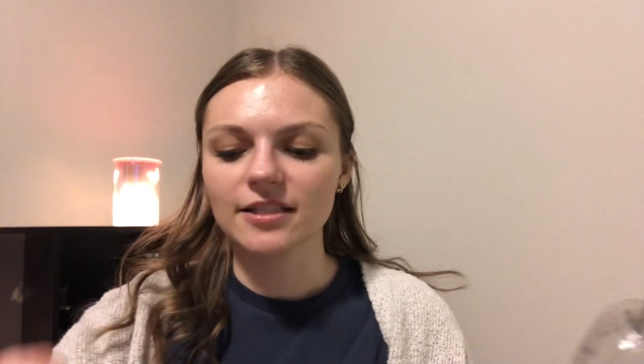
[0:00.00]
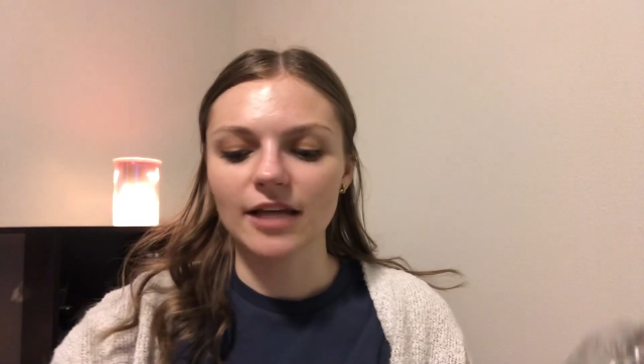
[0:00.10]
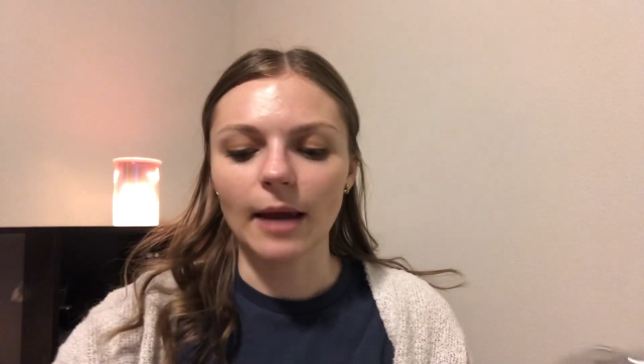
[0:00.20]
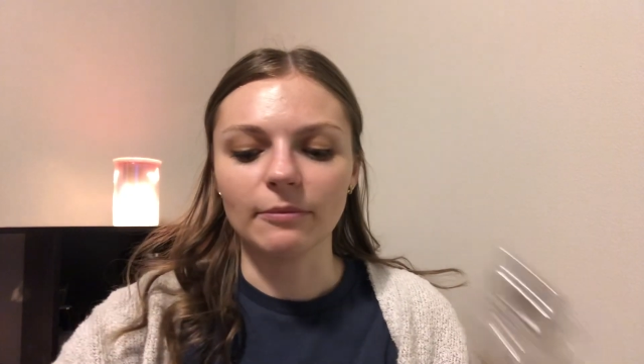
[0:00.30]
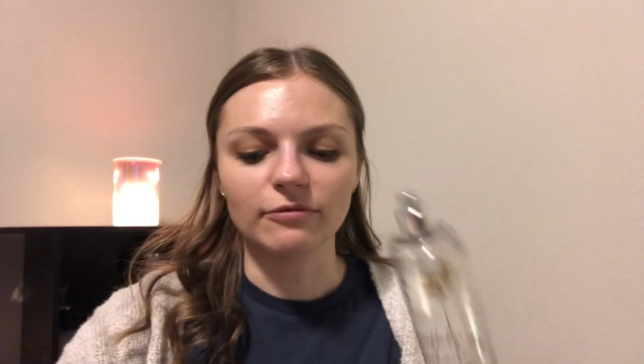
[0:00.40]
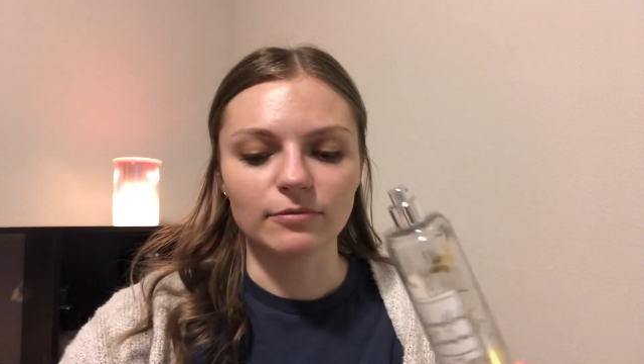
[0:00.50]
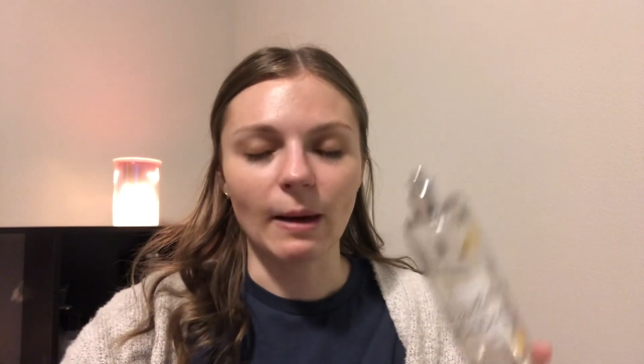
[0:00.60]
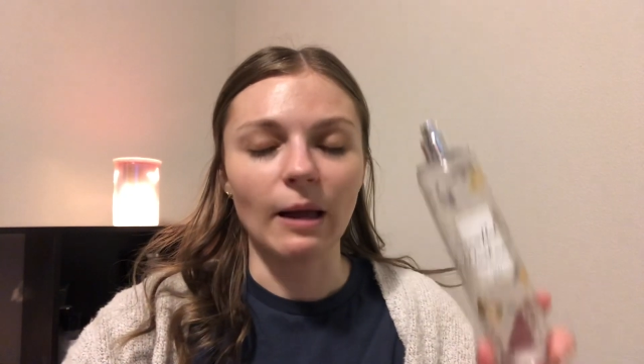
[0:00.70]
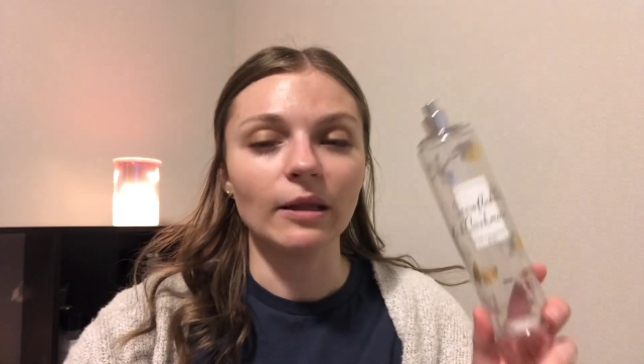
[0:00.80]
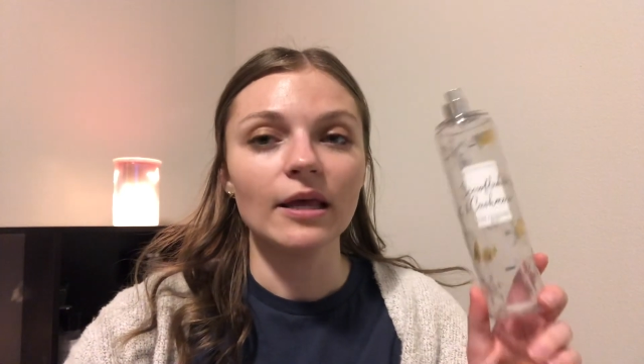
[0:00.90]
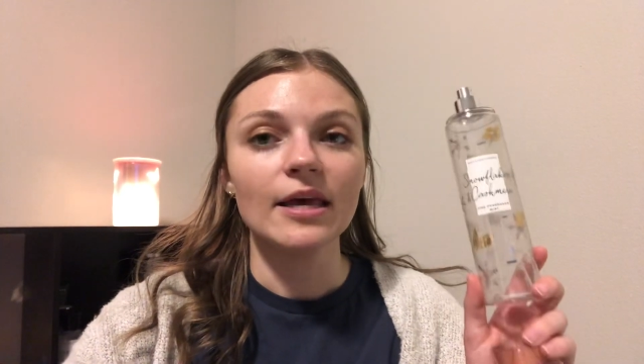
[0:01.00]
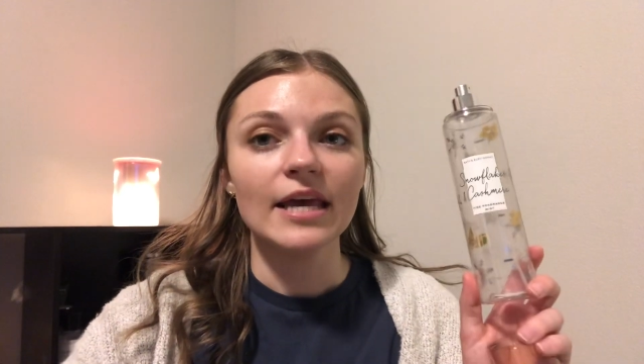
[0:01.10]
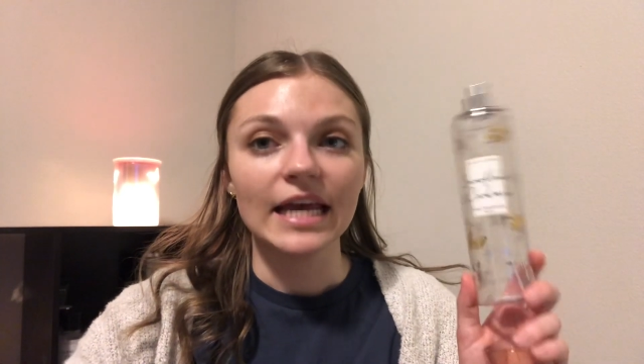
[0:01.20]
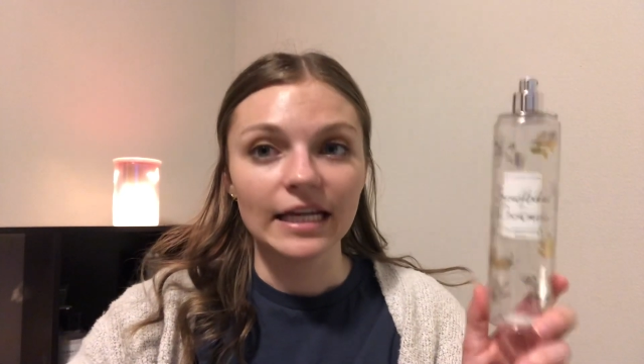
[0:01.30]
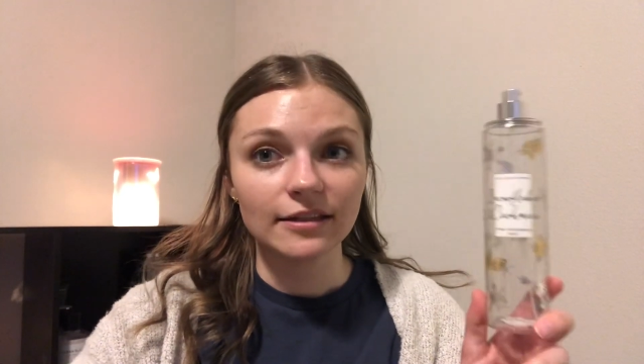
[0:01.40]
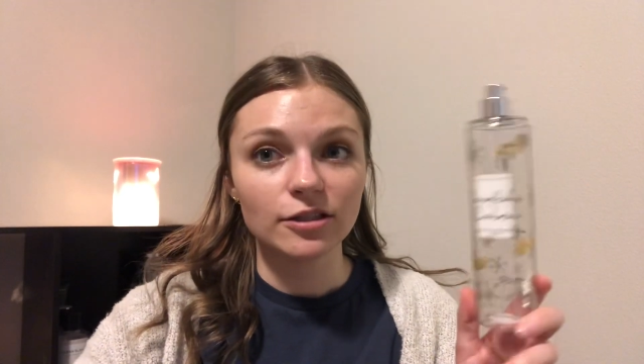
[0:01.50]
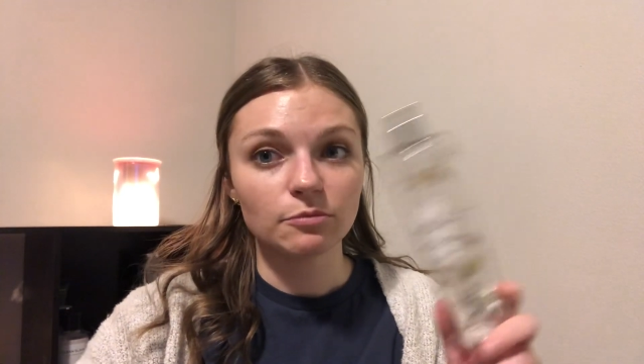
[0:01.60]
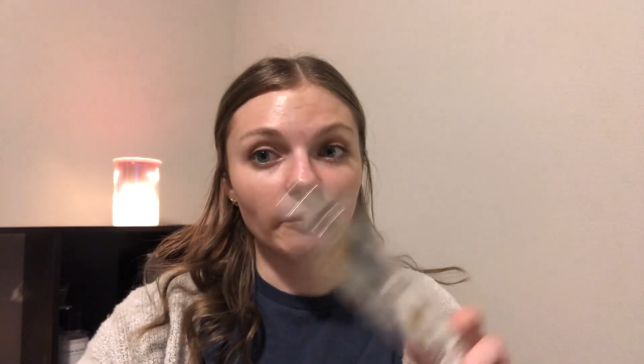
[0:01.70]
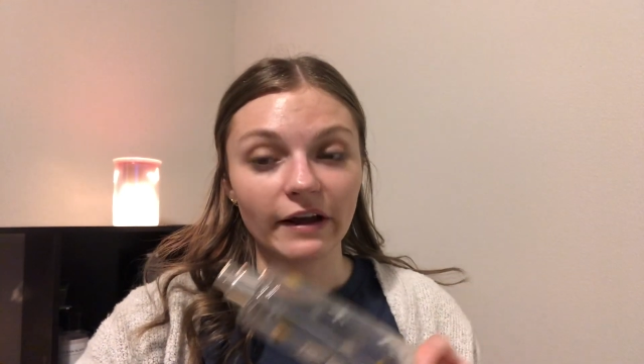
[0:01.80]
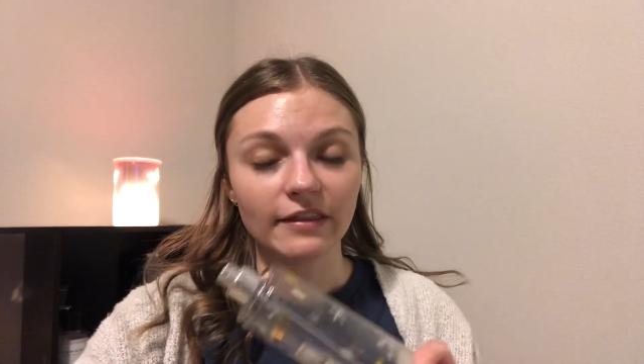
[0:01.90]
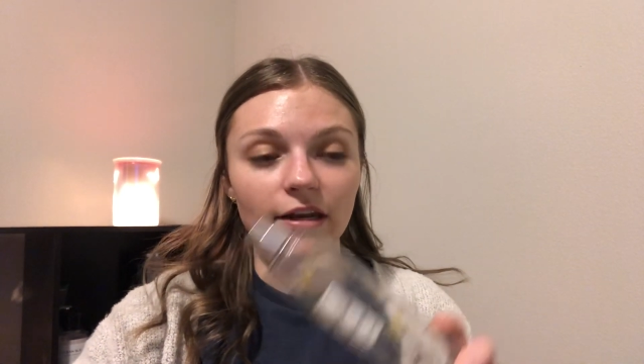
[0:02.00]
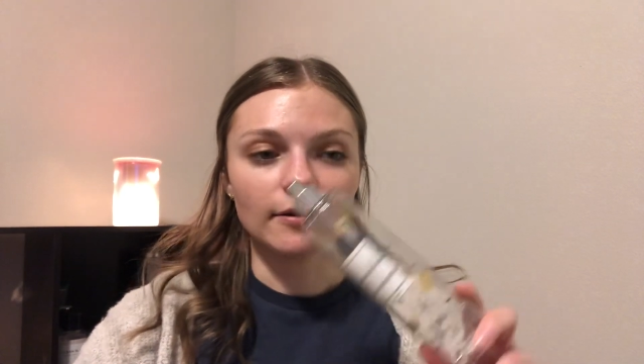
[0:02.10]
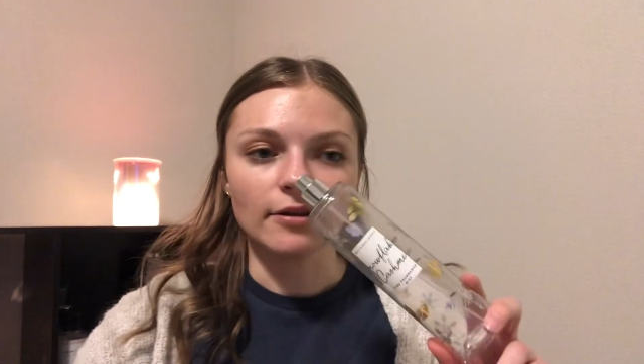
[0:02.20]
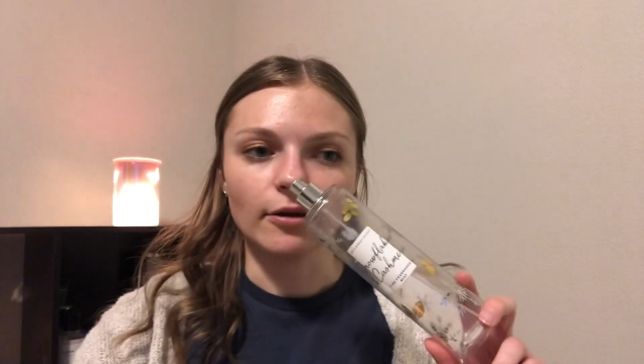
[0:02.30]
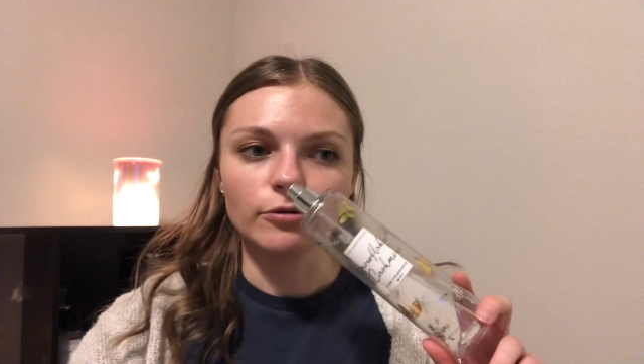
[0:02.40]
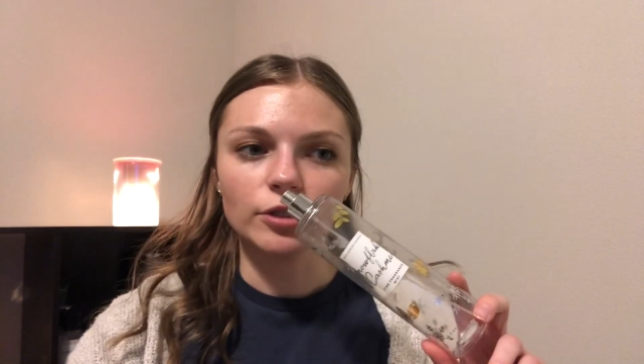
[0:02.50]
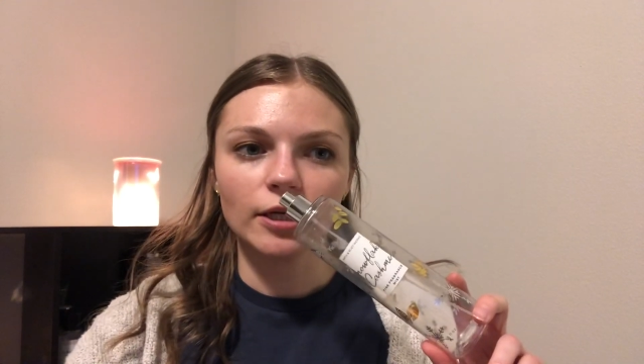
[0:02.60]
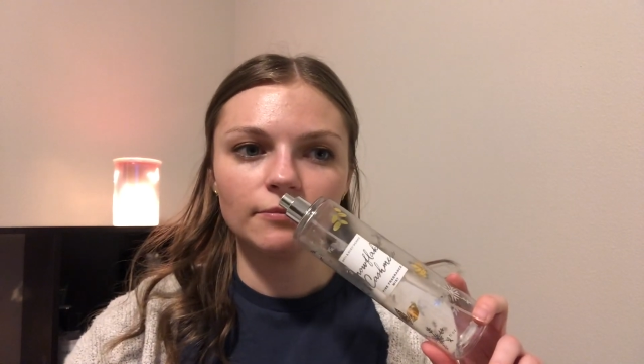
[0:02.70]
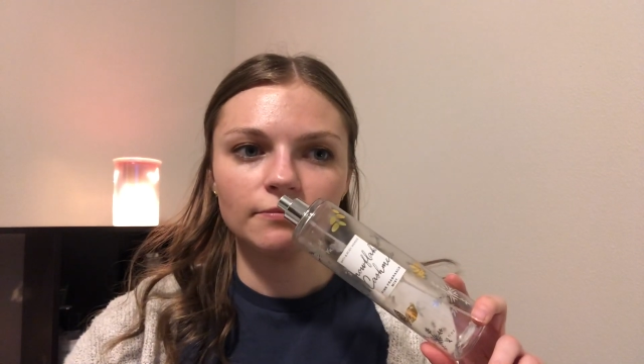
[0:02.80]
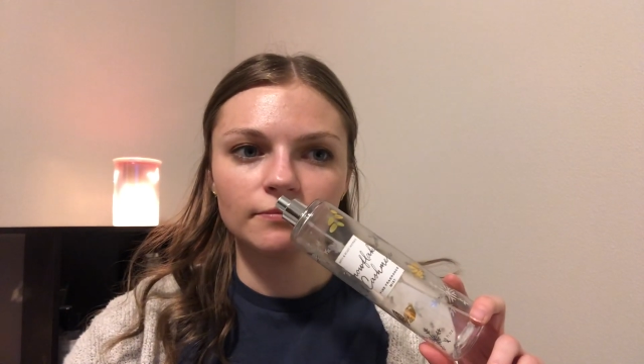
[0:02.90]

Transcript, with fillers: type of smell in the spray than in the lotion